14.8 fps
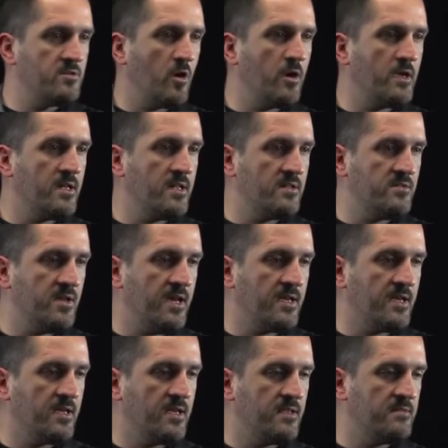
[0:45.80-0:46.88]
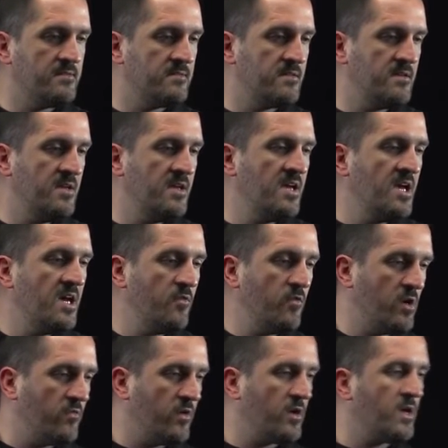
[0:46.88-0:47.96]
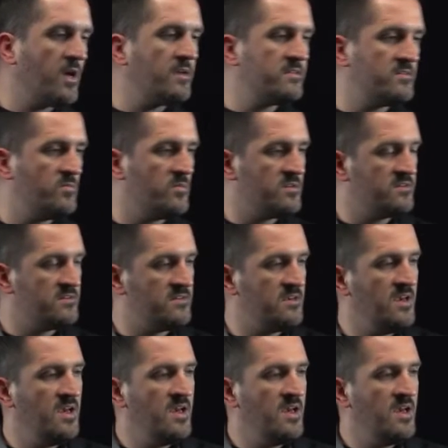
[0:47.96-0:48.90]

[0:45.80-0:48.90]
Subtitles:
targeted attack against one of our customers.